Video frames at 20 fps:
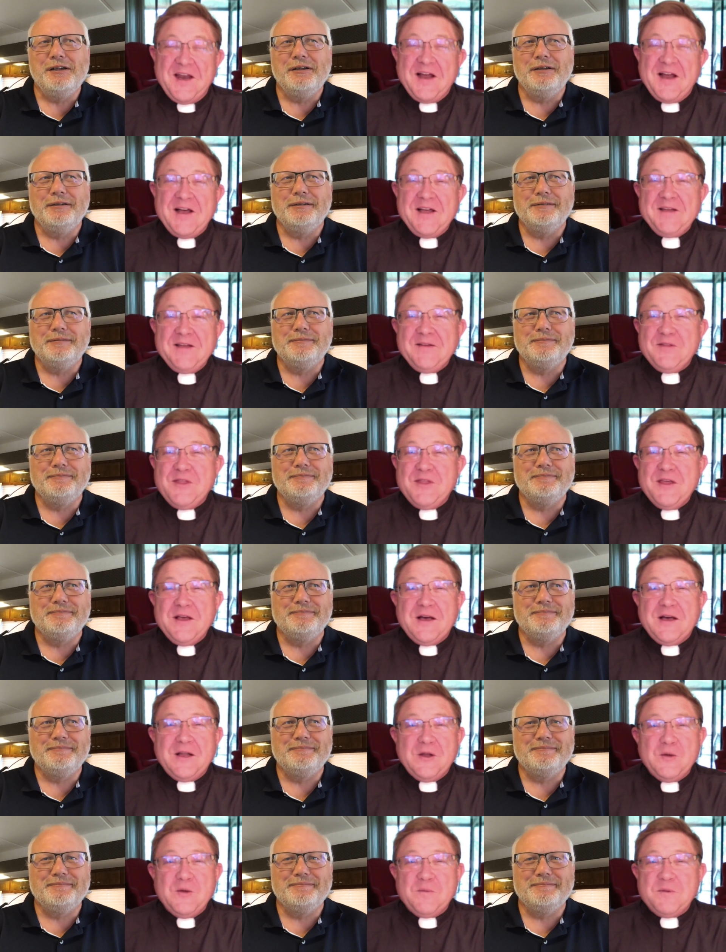Speaker 1: I think I'll
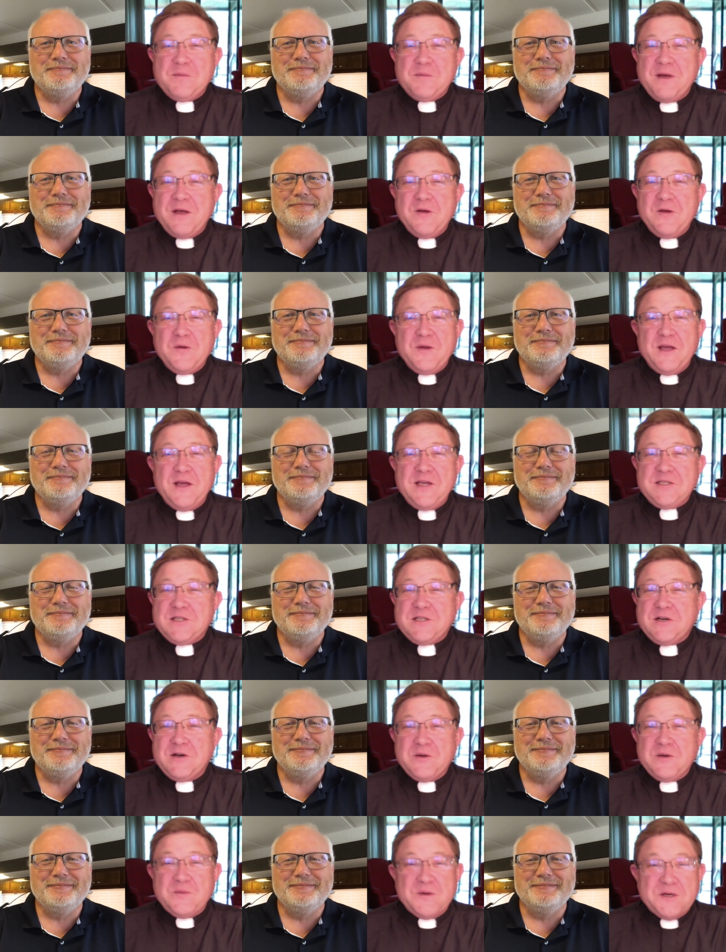open my own Ace
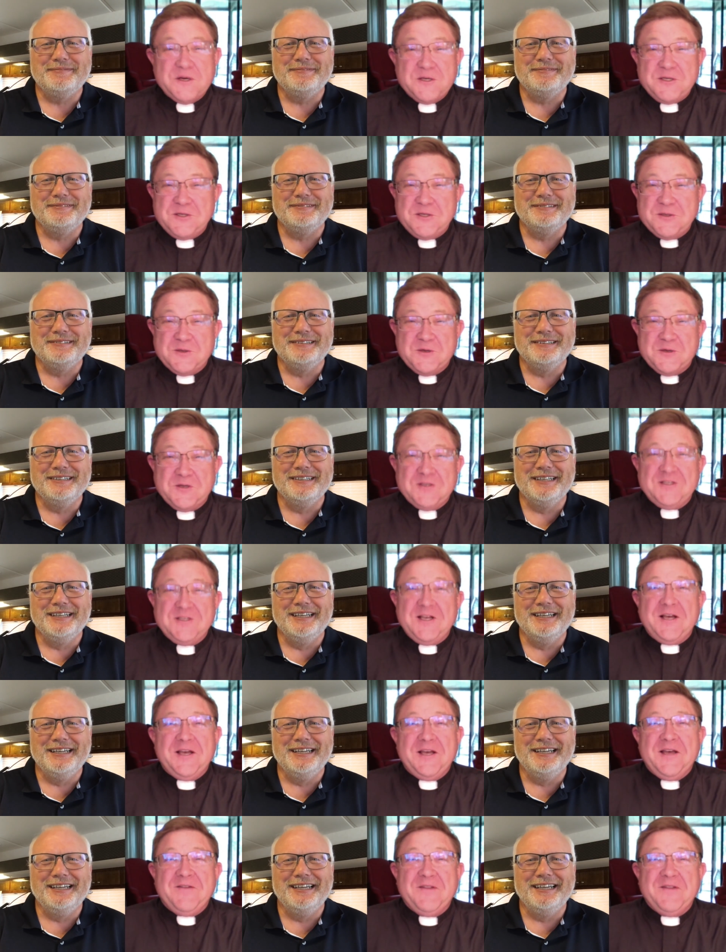Hardware store because I
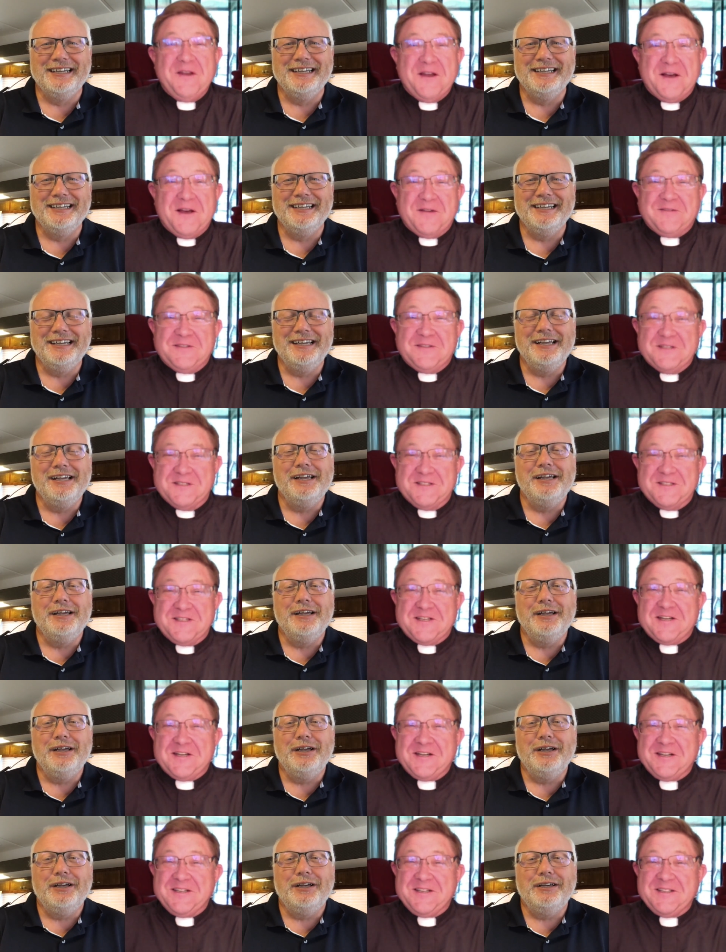have enough to
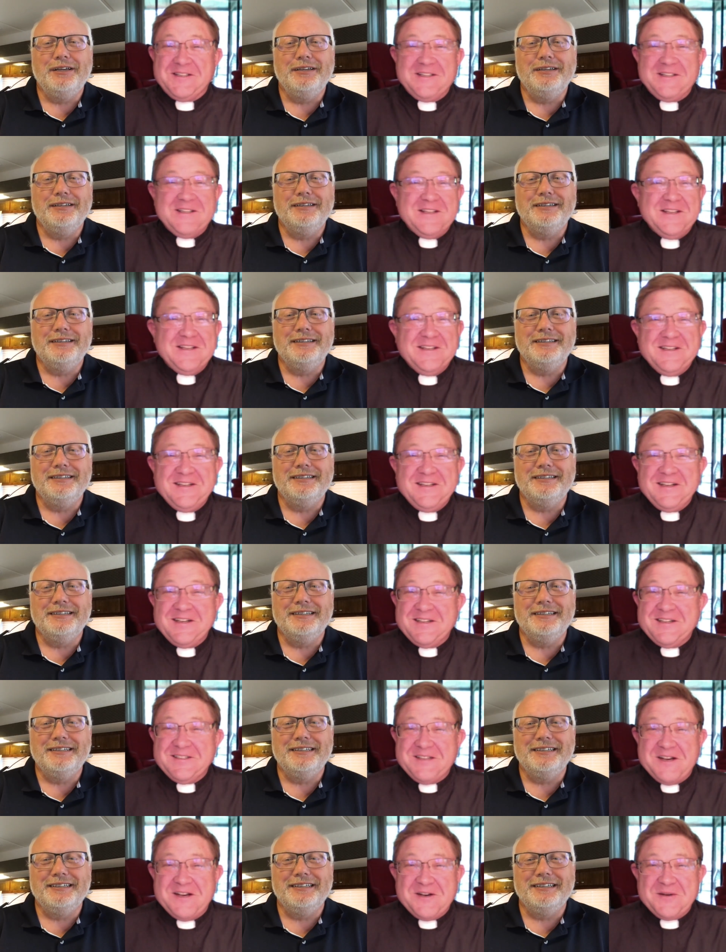stock a
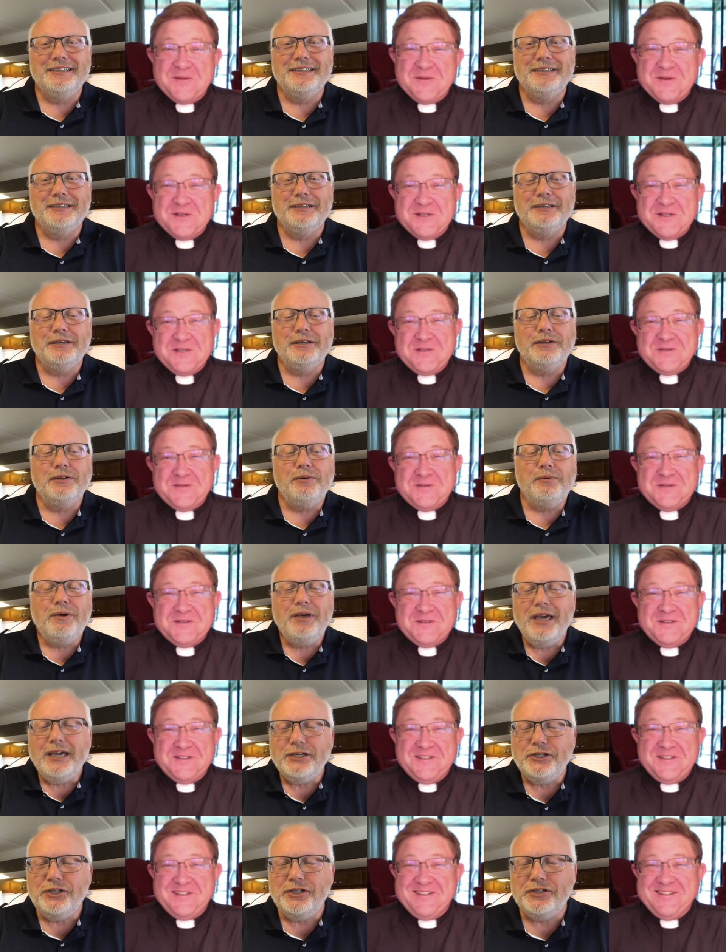hardware store.
Speaker 2: Well,
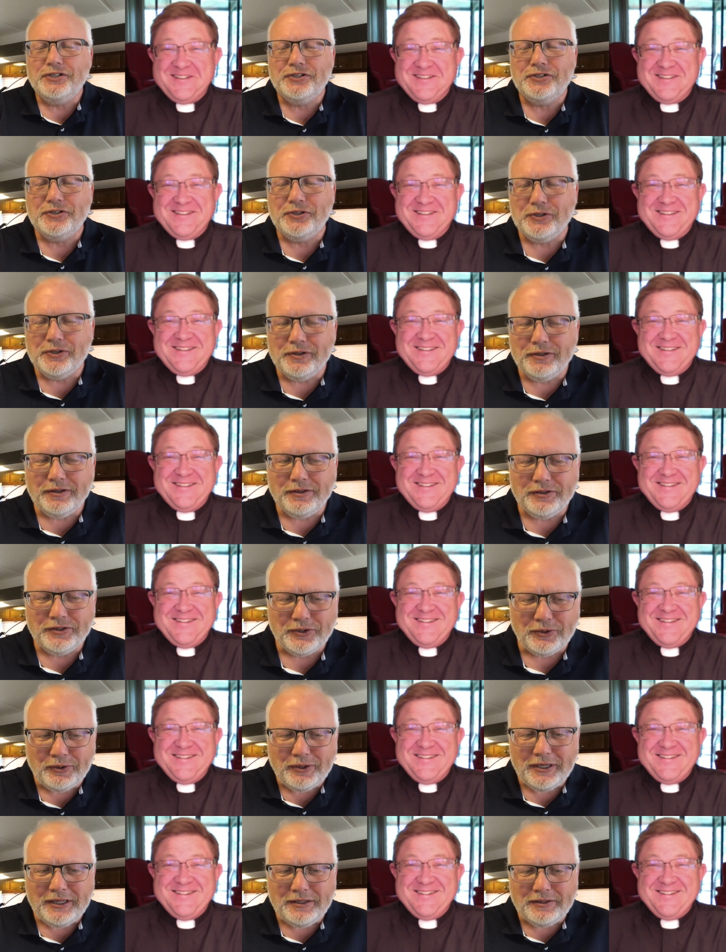actually,
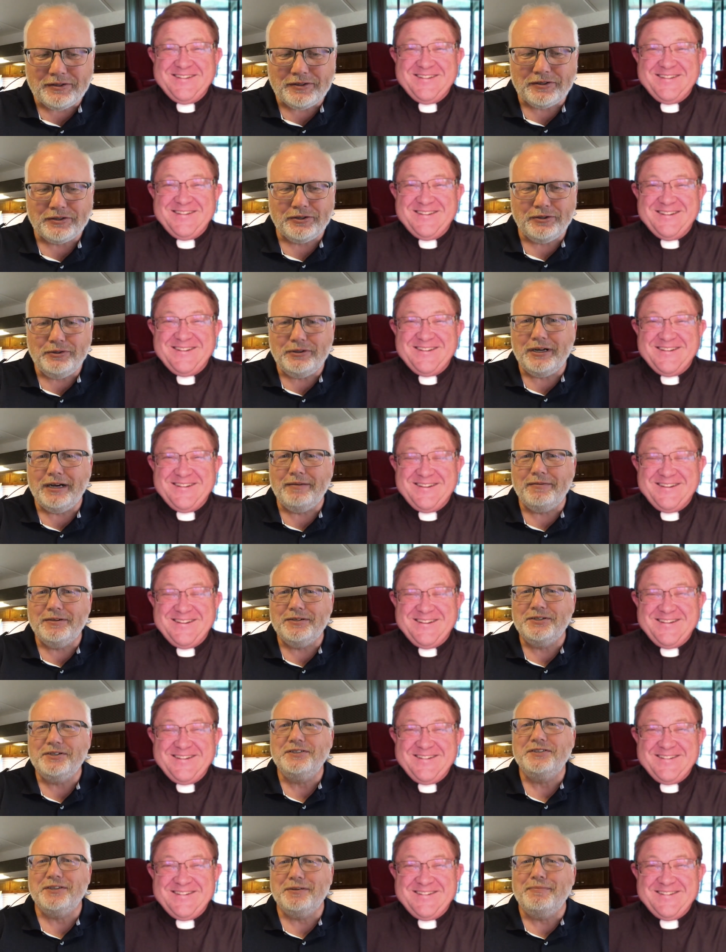sorting
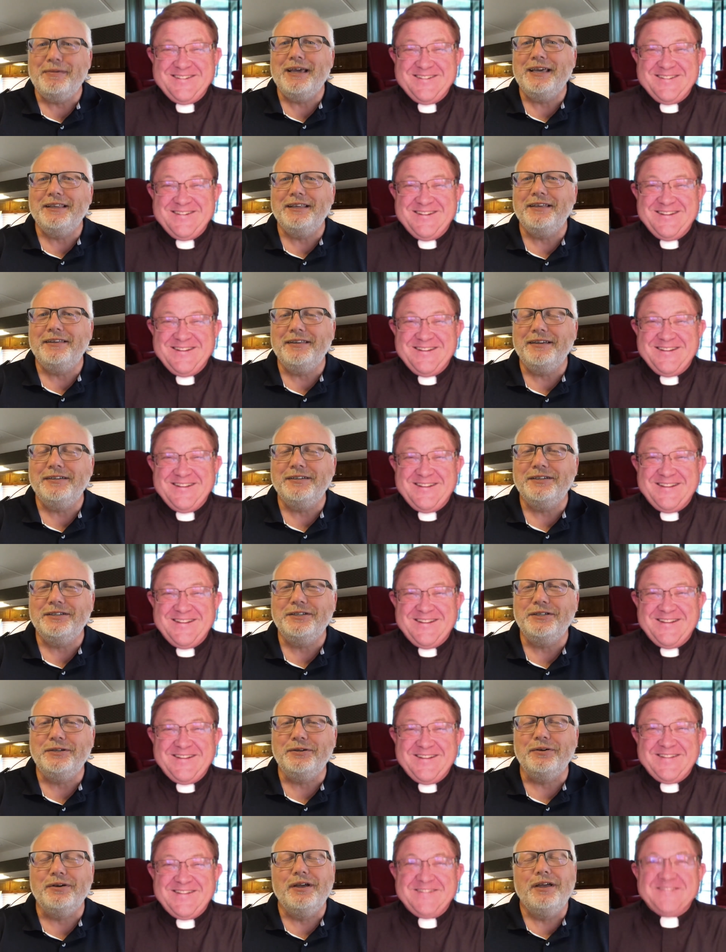screwdrivers is a manly thing to
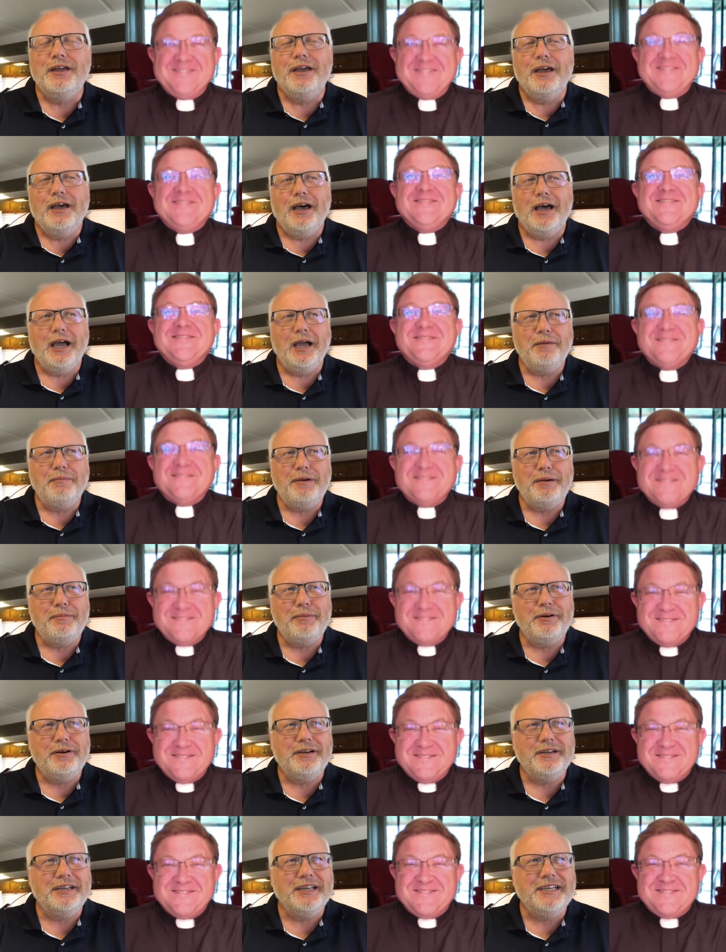do. I
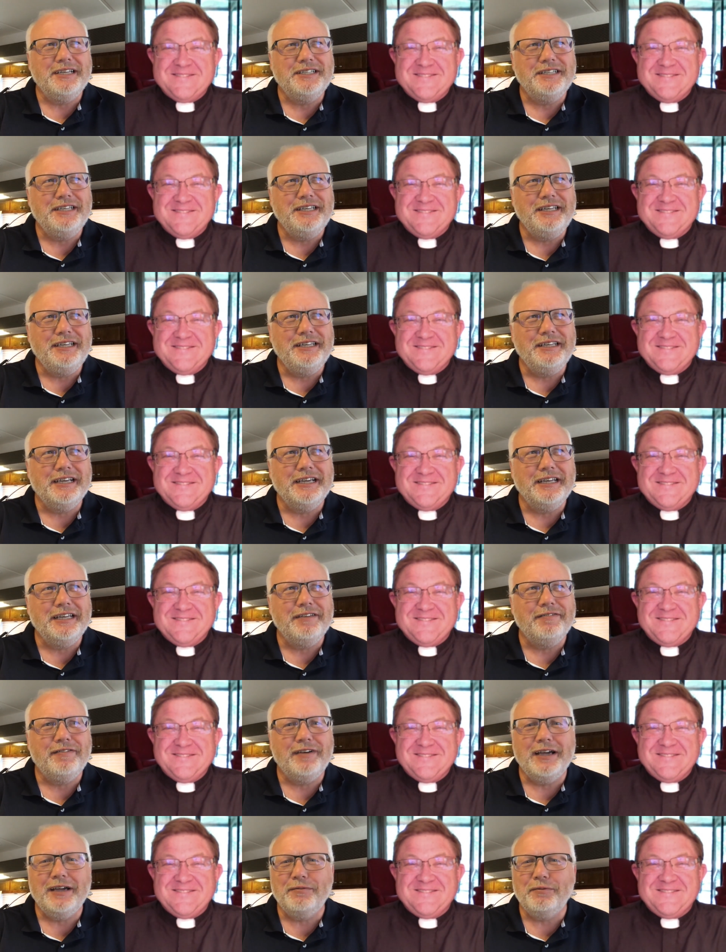remember in
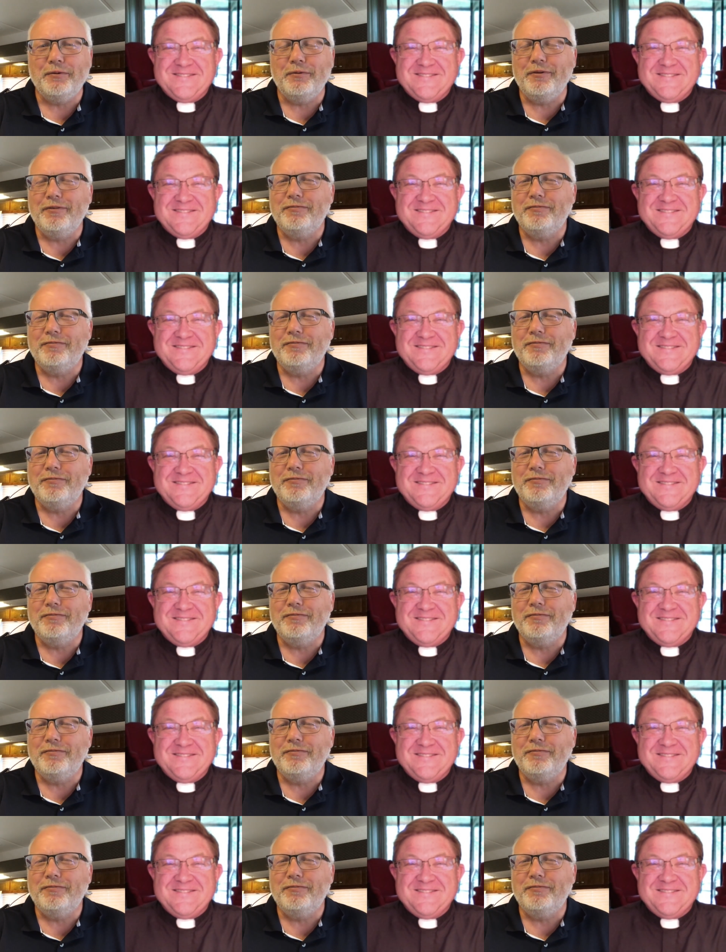1995 when